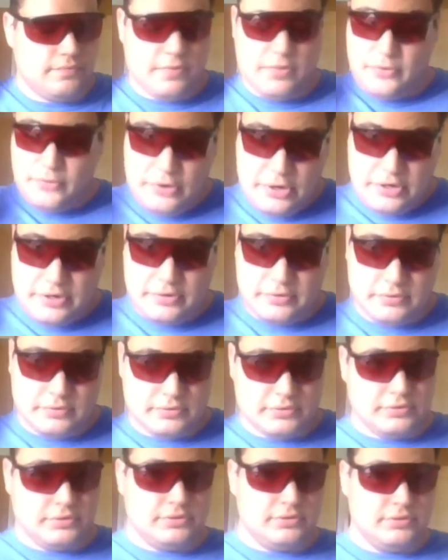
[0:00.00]
3,
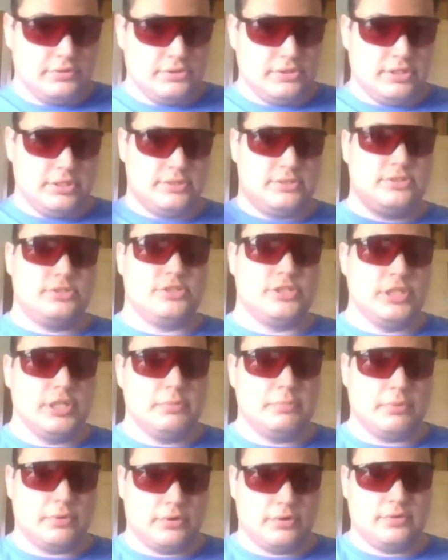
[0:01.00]
it's
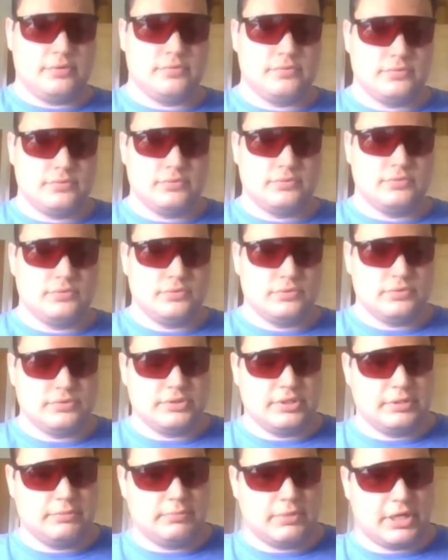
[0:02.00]
cheaper
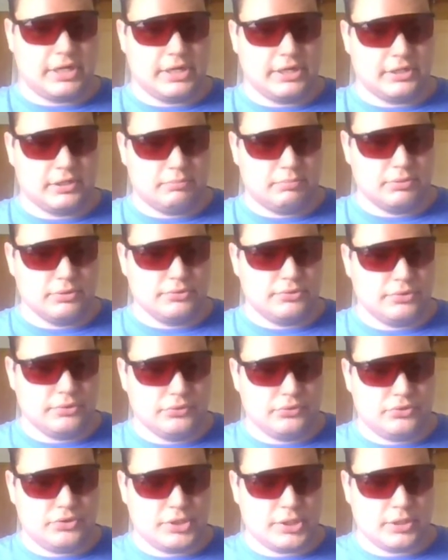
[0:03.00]
than buying a
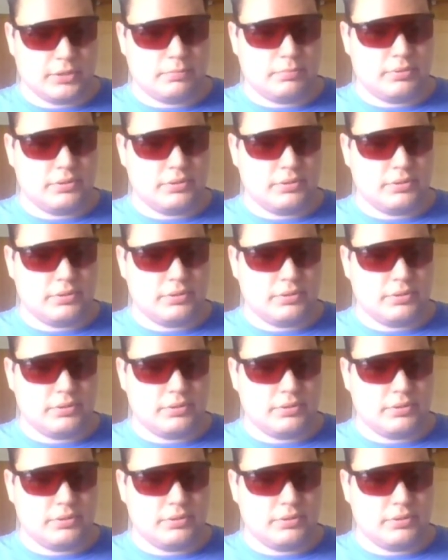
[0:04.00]
Bluetooth chip.